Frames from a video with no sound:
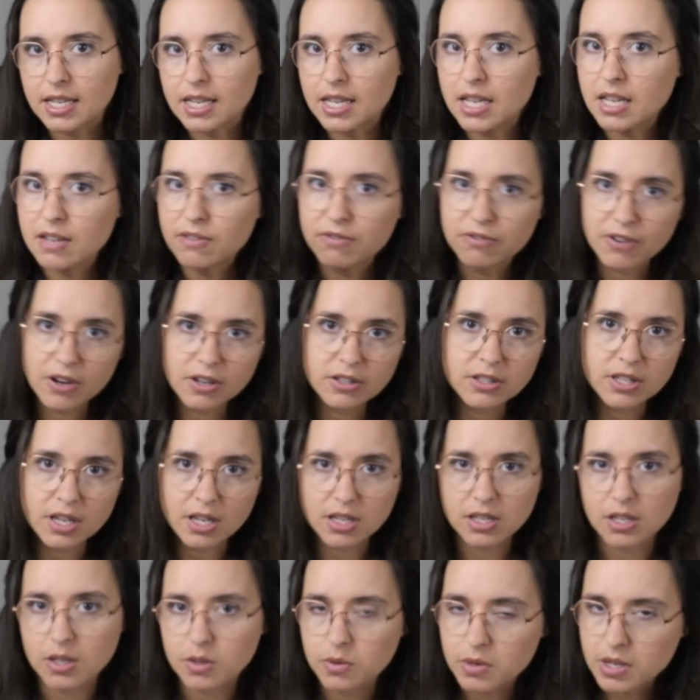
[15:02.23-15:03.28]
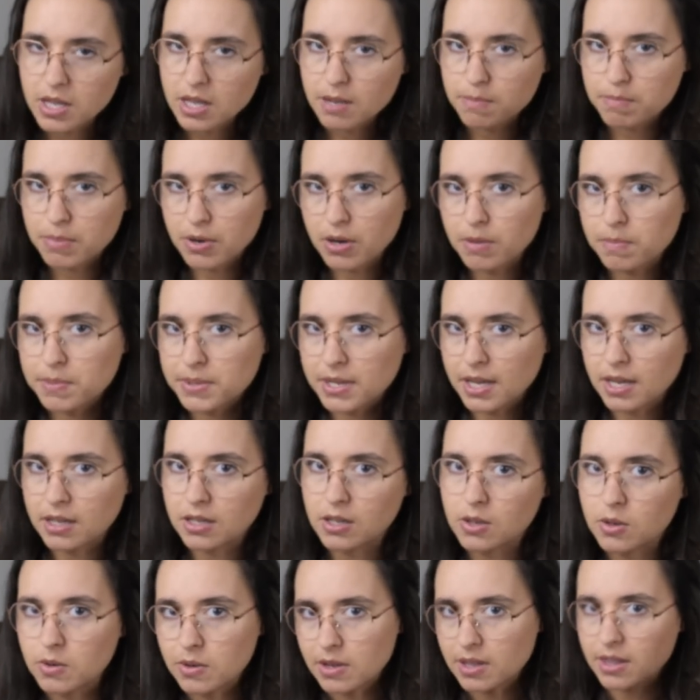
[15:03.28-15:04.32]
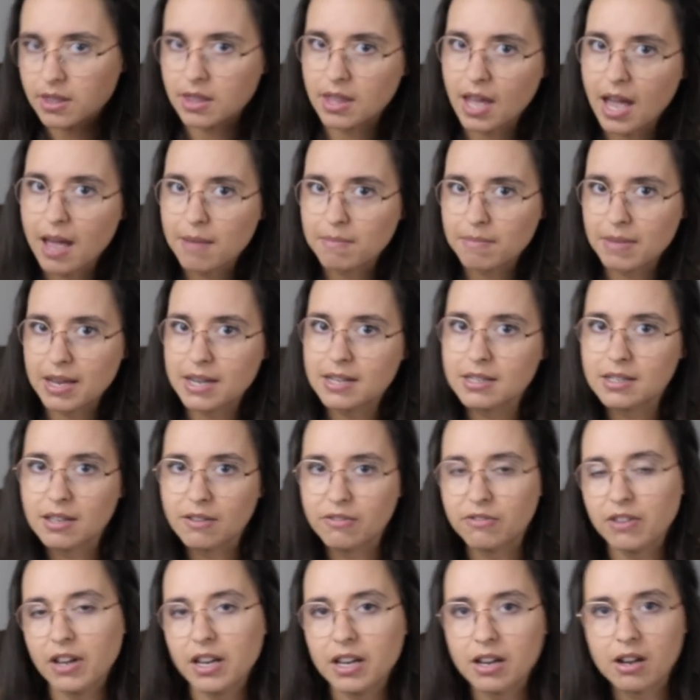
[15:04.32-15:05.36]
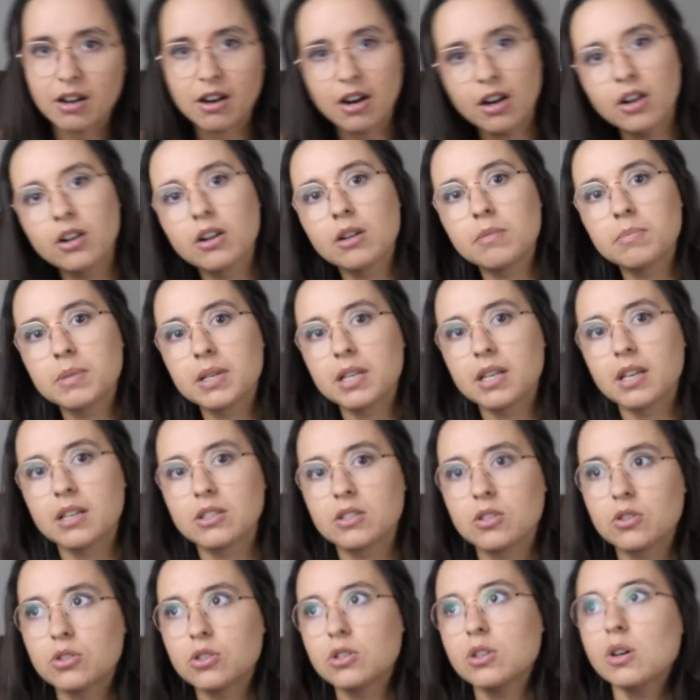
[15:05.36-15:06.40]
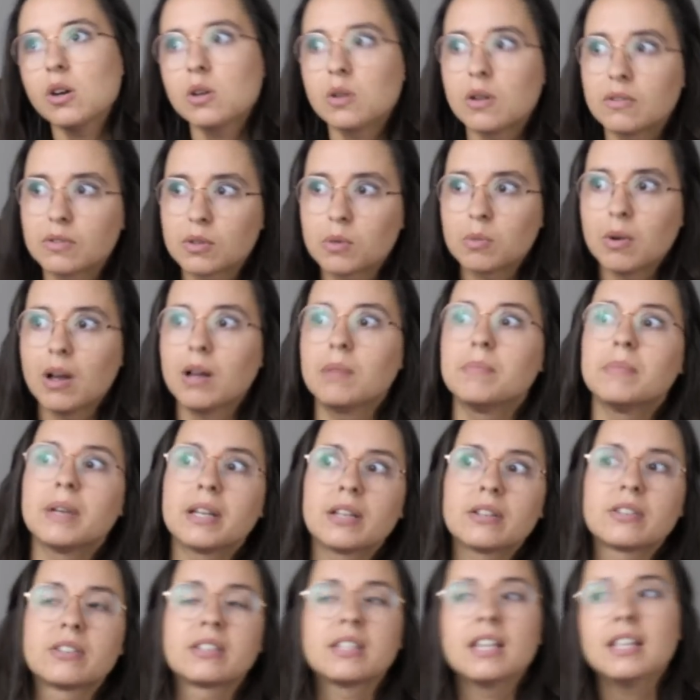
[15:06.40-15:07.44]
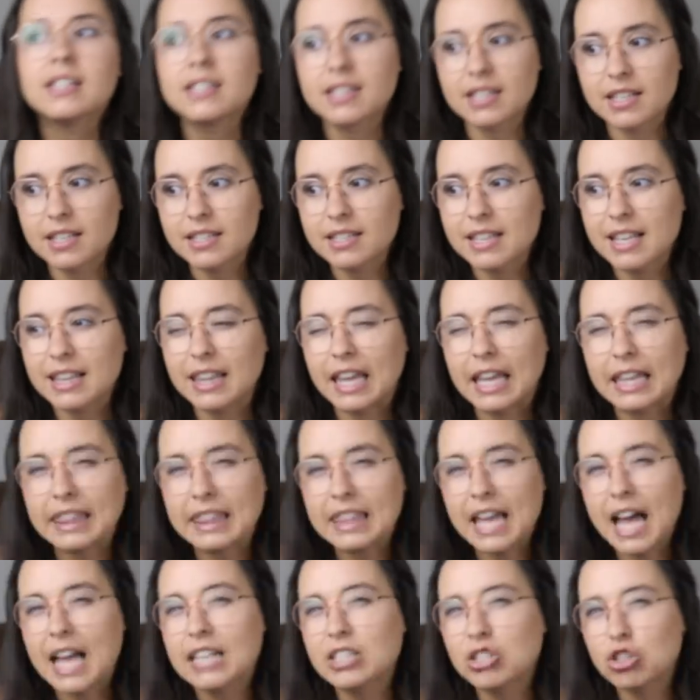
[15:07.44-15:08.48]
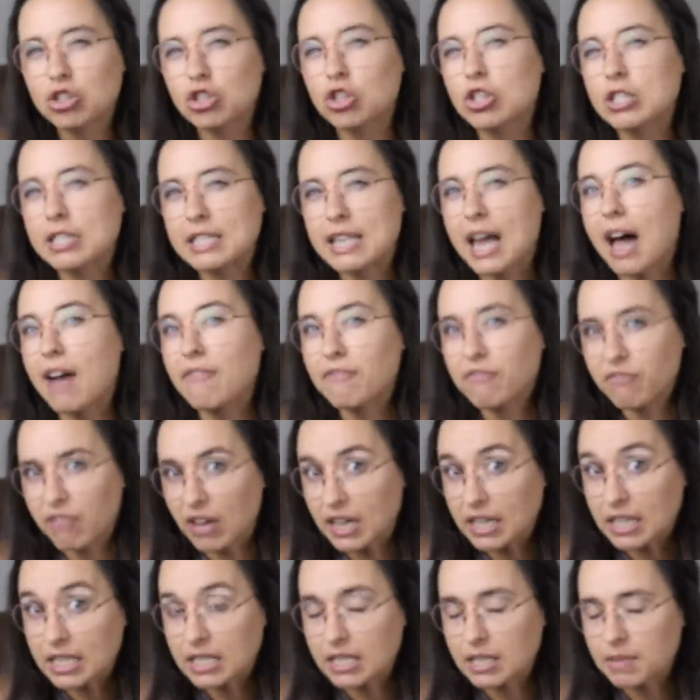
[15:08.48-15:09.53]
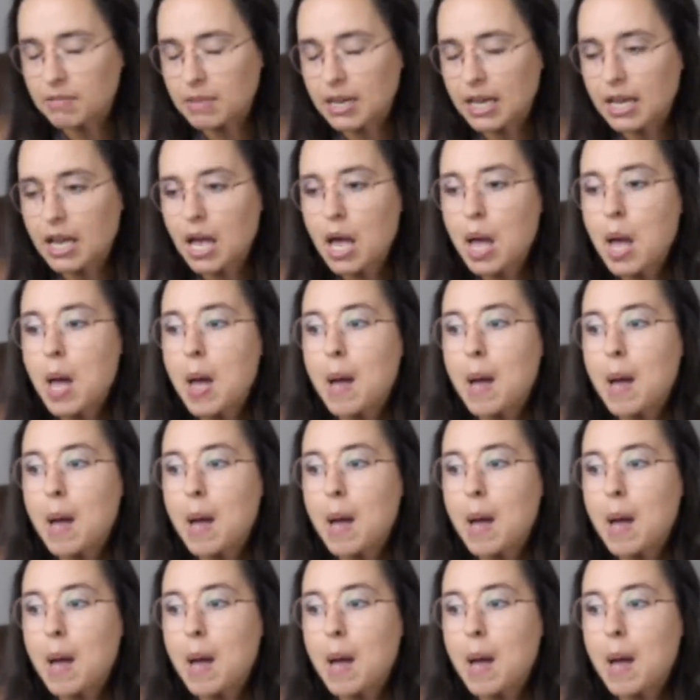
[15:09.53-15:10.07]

He farts at you, he burps at you, and that makes the fight harder because you're so overwhelmed by your senses. And like, that's just not funny to me.